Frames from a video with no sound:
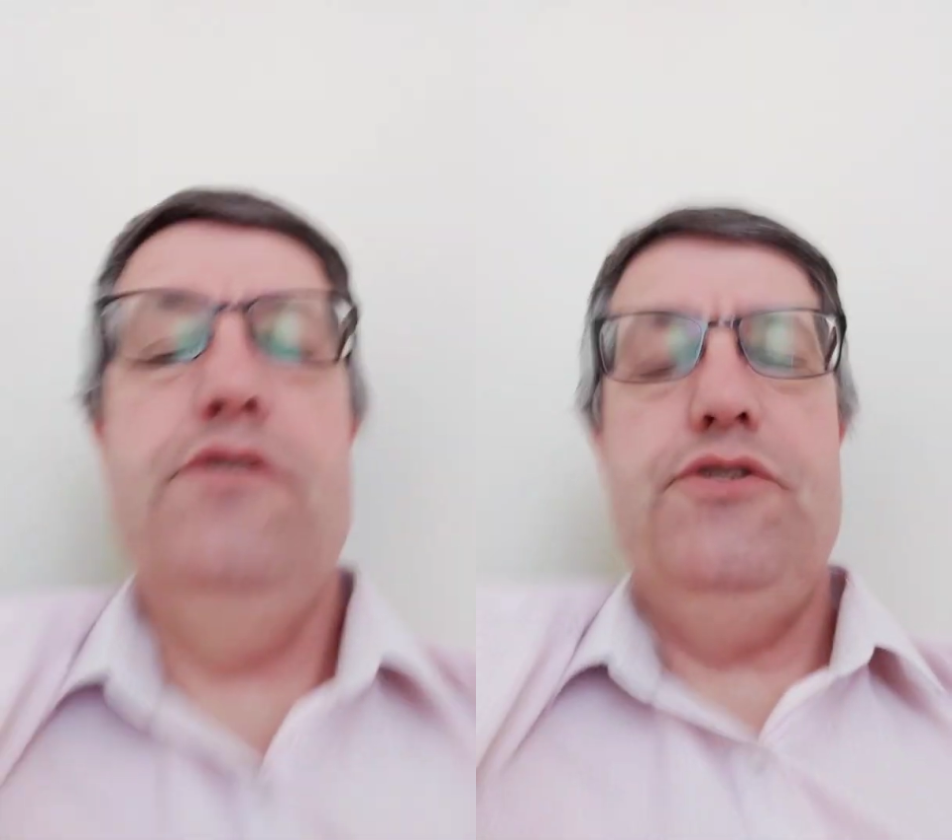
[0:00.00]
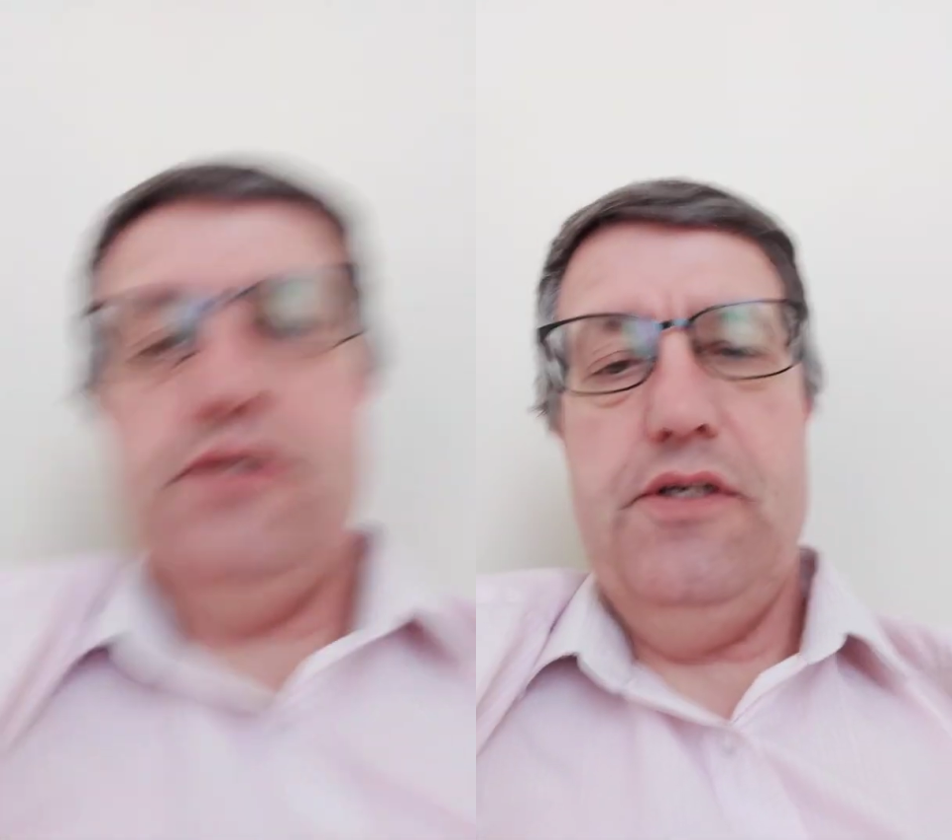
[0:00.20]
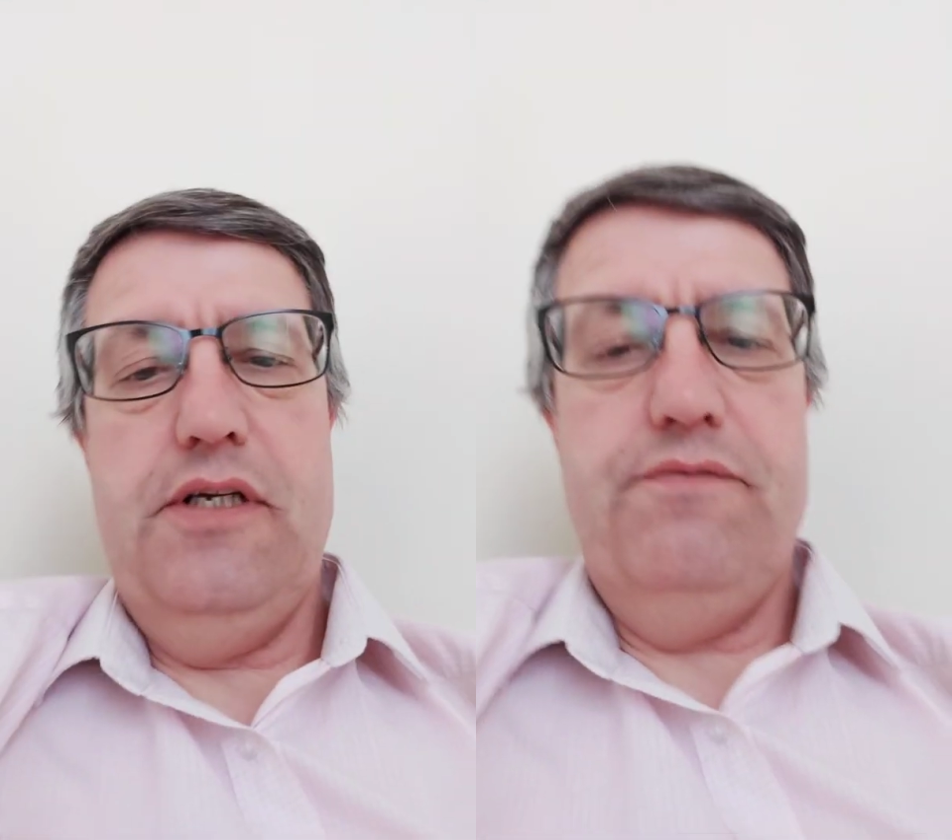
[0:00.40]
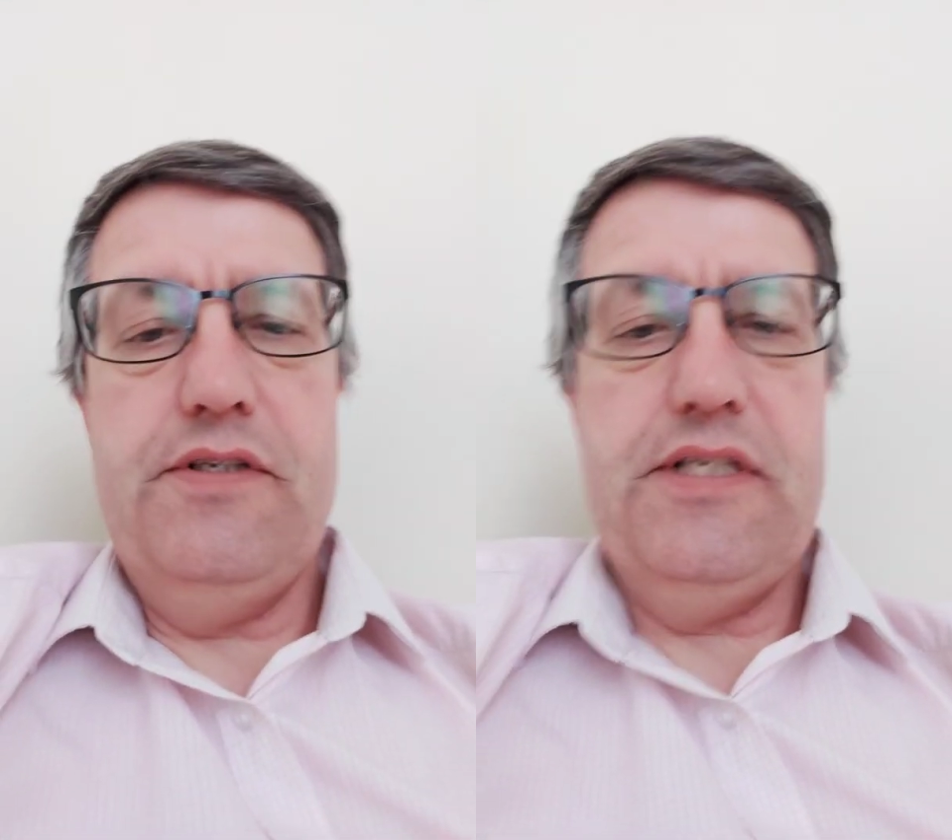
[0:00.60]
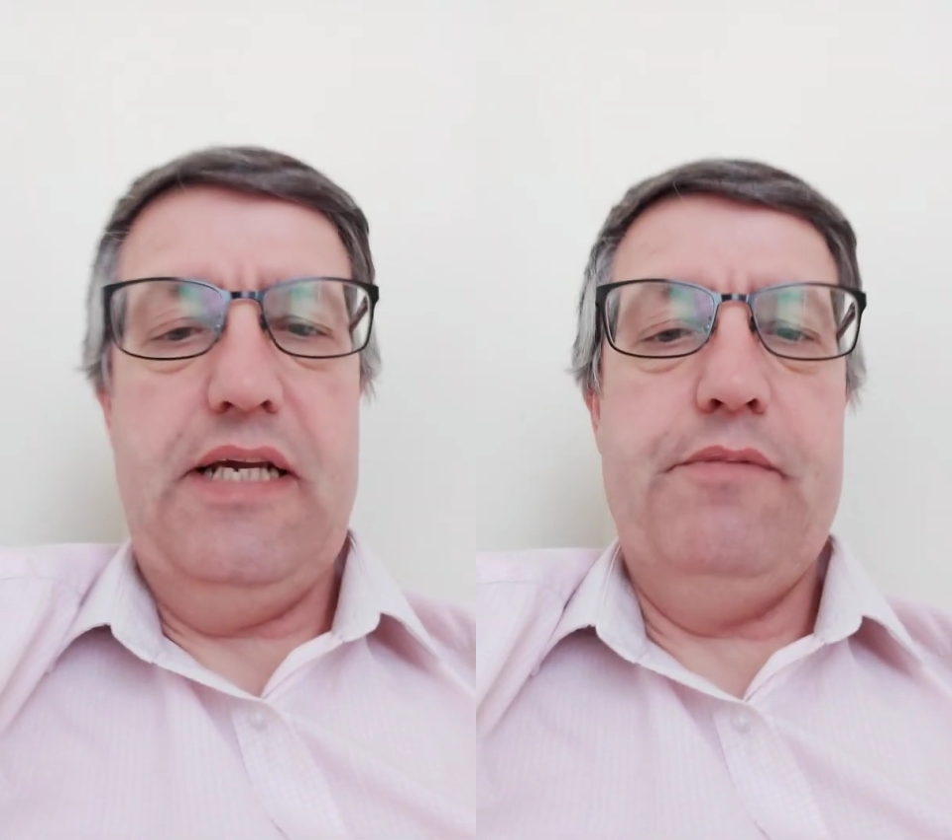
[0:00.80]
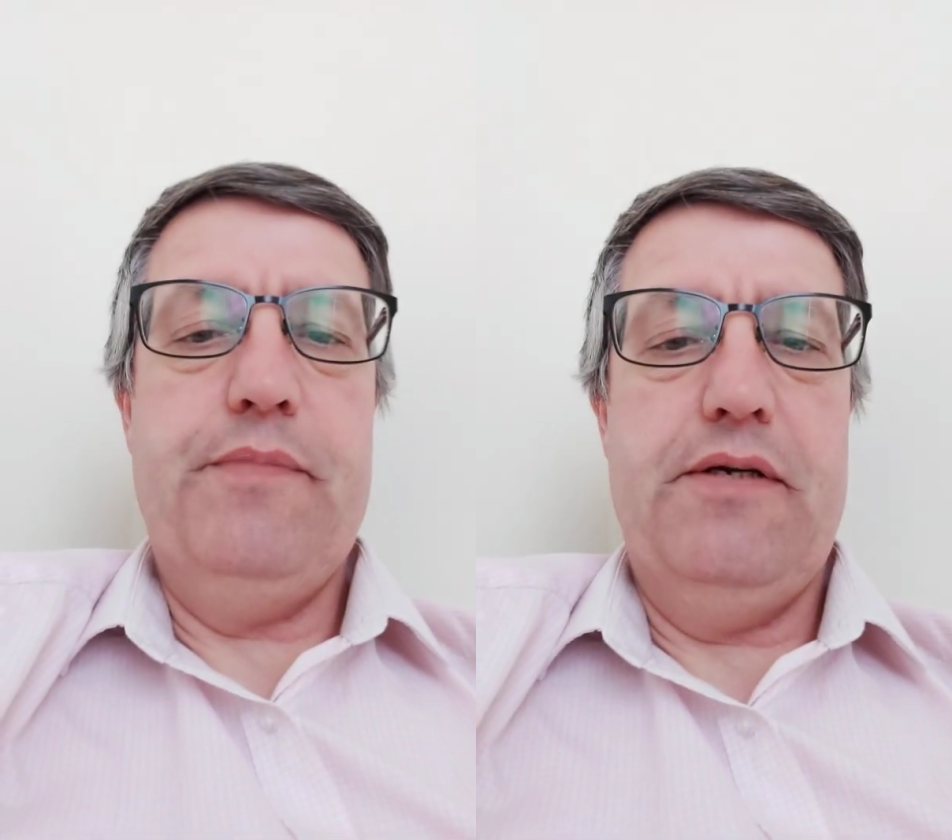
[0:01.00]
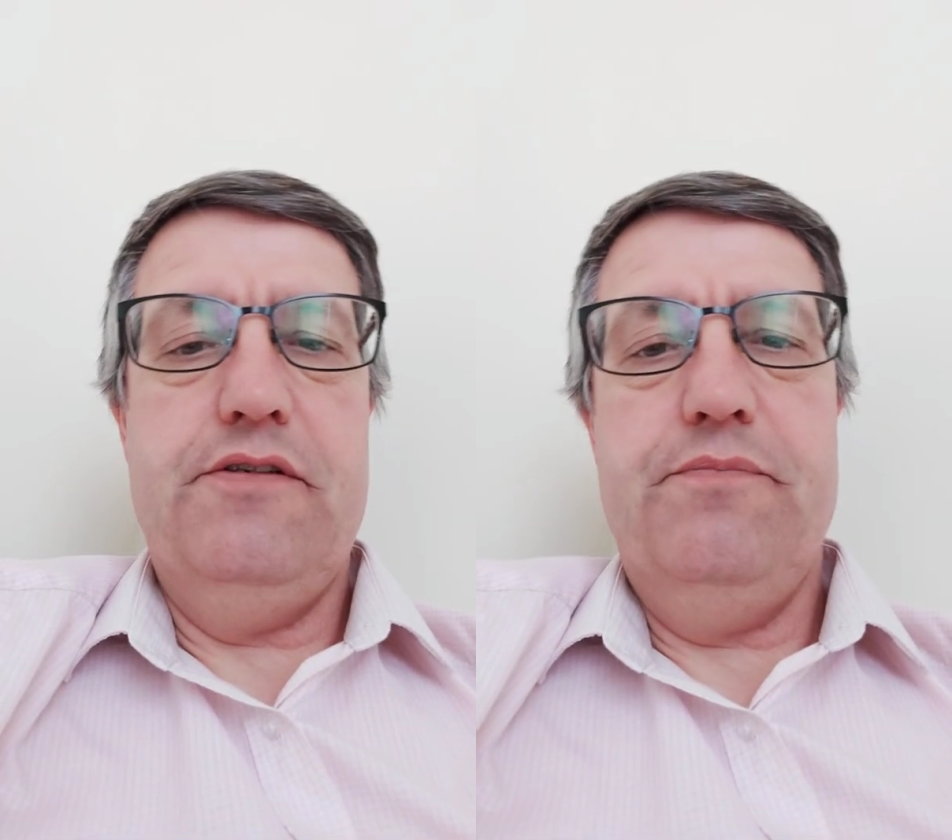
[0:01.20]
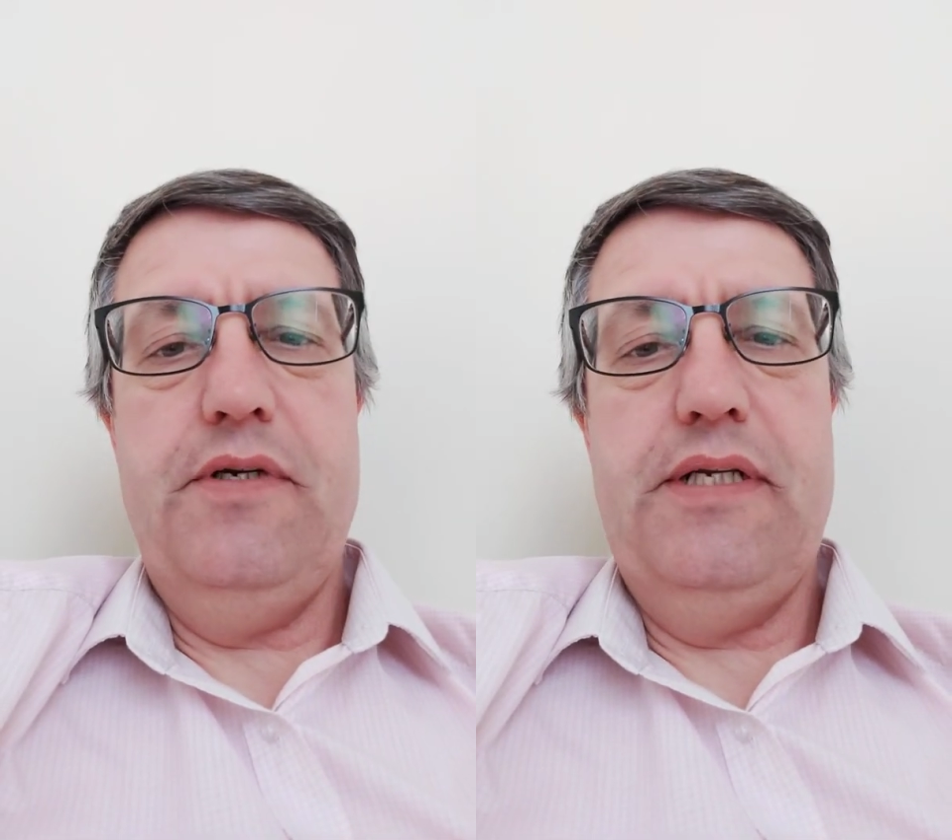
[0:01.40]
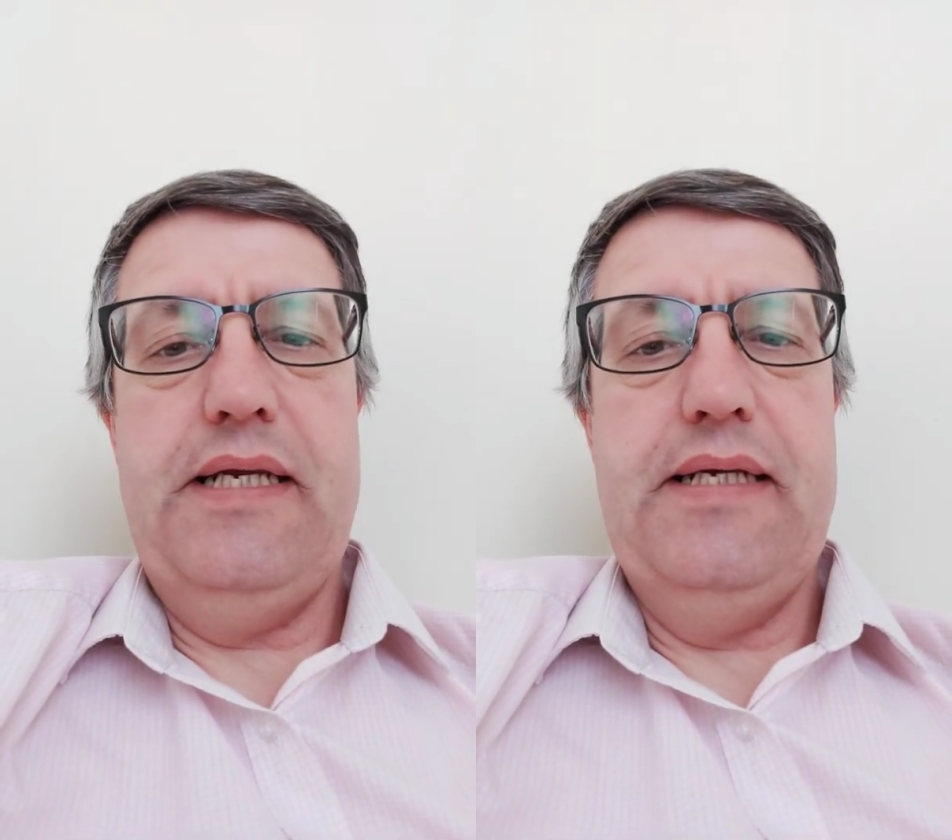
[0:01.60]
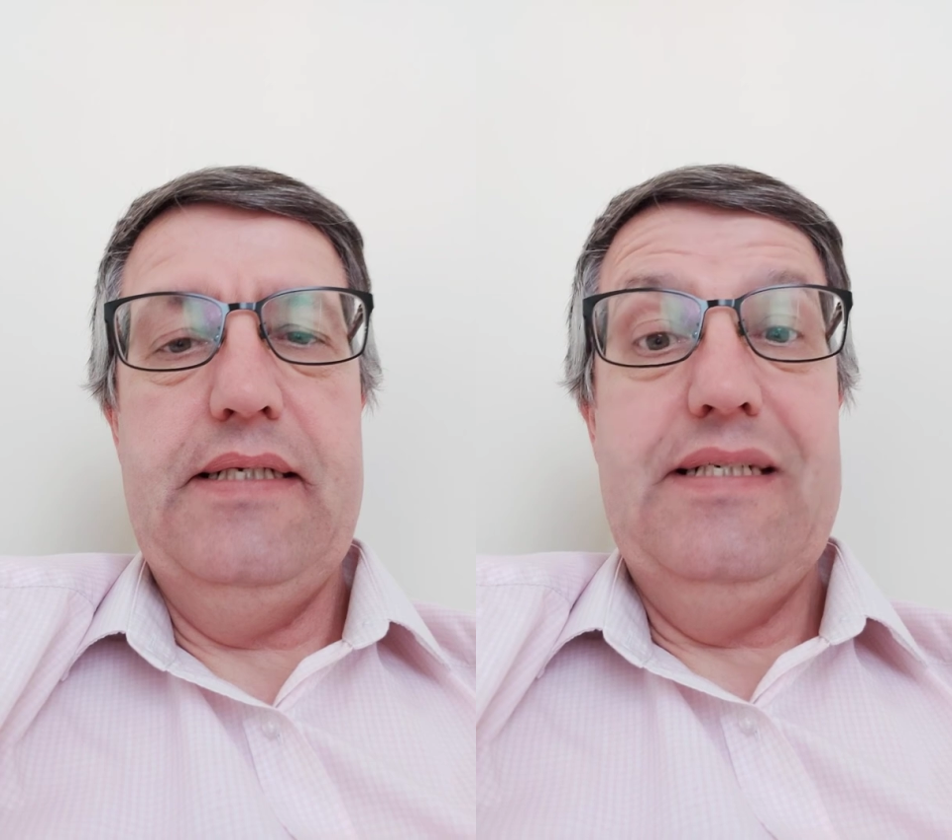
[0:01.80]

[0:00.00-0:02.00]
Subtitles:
should earn the same amount of money.